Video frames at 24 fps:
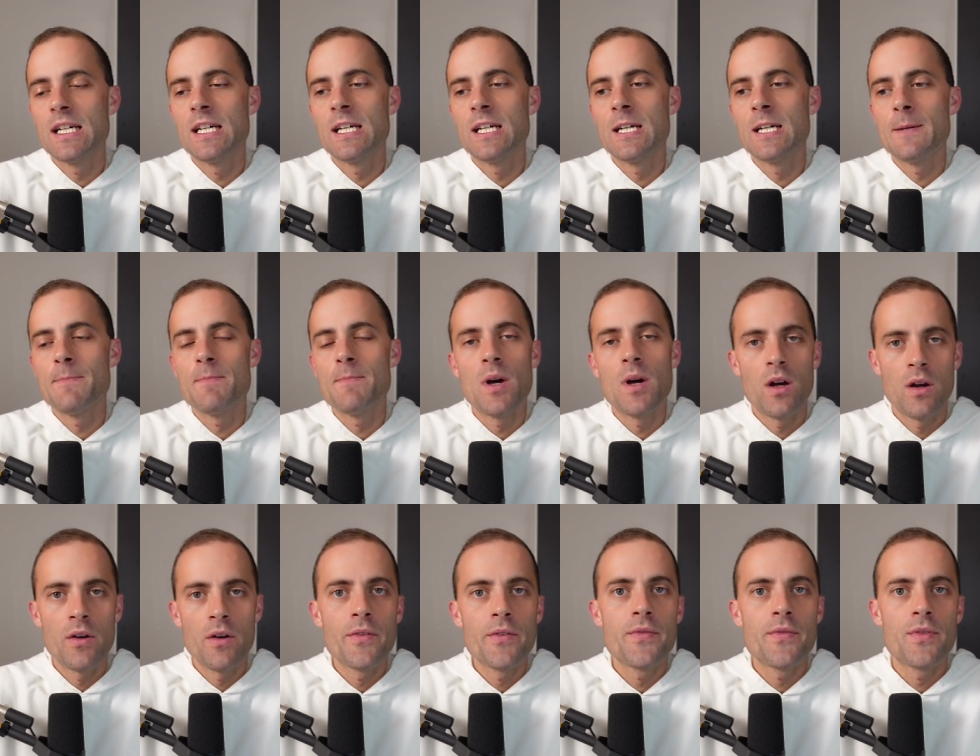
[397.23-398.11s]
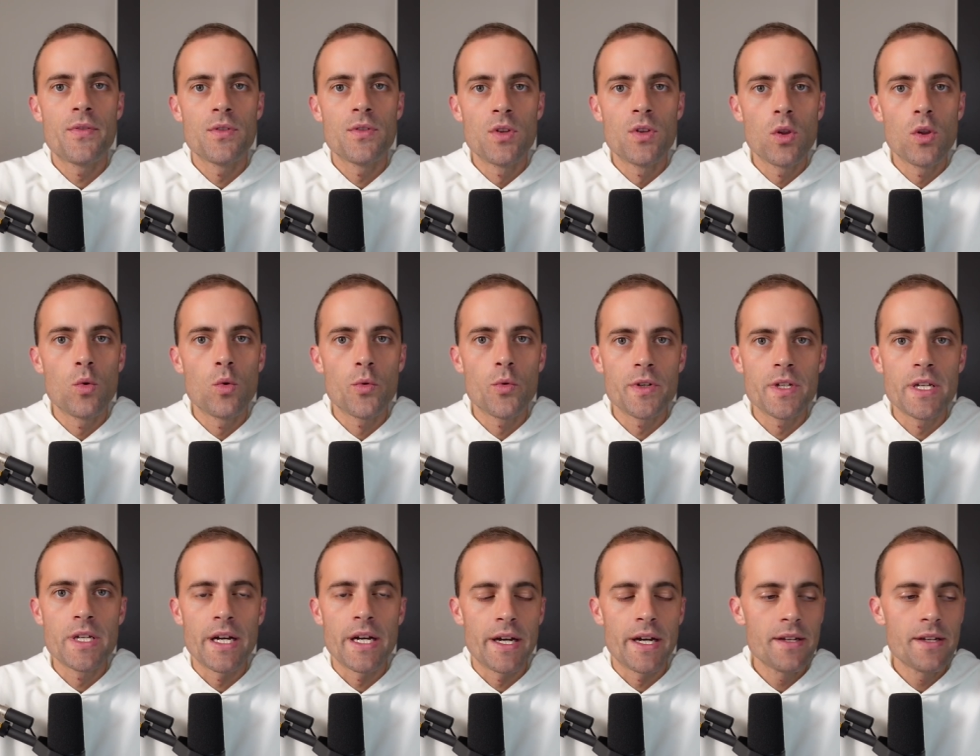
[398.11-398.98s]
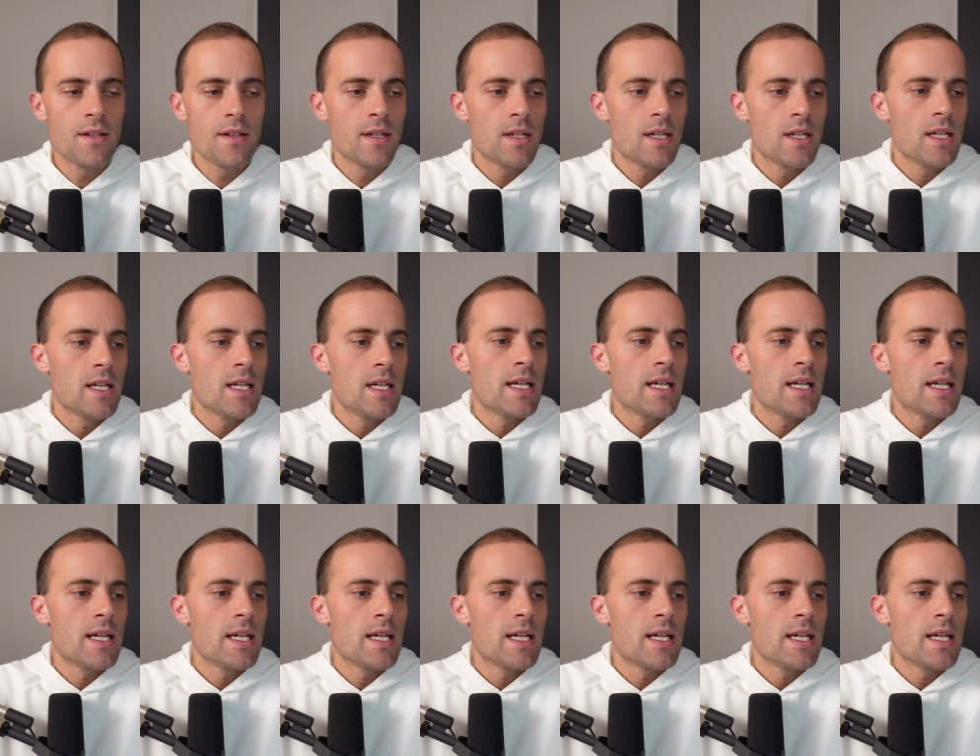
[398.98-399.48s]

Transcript: um, of the Lord God.